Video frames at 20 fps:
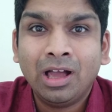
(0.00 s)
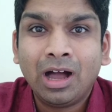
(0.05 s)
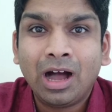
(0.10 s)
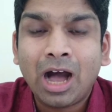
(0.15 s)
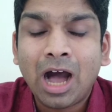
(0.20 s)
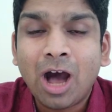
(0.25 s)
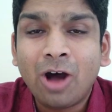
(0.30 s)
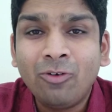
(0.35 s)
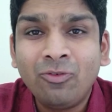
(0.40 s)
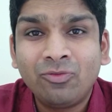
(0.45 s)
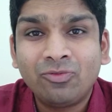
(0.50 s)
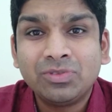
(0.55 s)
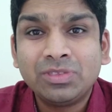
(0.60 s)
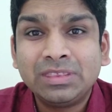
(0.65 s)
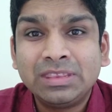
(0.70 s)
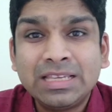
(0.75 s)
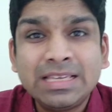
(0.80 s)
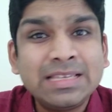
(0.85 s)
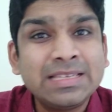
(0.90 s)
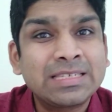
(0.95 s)
How
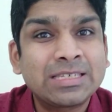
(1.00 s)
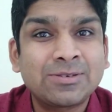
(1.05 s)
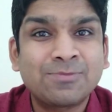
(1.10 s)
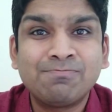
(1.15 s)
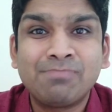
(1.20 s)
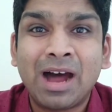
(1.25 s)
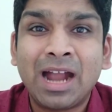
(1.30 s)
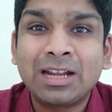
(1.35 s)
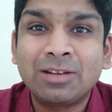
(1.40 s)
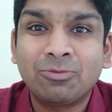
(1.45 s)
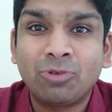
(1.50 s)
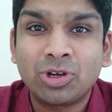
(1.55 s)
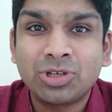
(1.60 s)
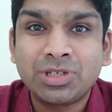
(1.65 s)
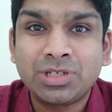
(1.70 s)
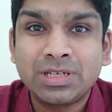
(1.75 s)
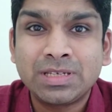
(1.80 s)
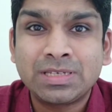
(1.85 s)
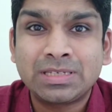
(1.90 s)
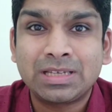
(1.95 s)
these smart
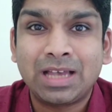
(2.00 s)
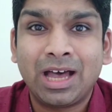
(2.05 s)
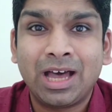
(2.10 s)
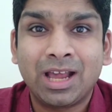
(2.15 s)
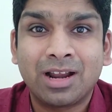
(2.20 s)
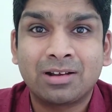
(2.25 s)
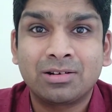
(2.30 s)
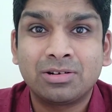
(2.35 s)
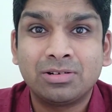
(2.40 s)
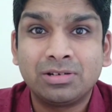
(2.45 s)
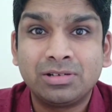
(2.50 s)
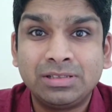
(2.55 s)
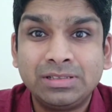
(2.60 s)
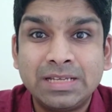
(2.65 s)
watches are